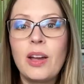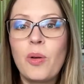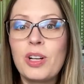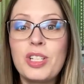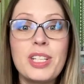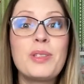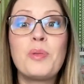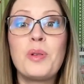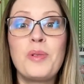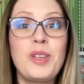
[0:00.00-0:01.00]
or just
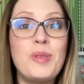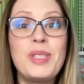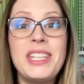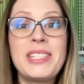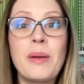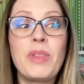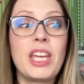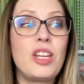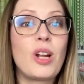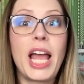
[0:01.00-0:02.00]
you see something
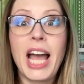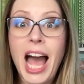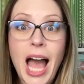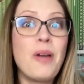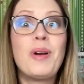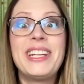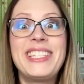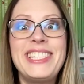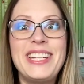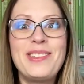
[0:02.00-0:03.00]
and you're like, I want to
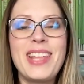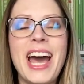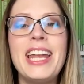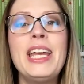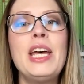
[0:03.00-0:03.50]
stitch that.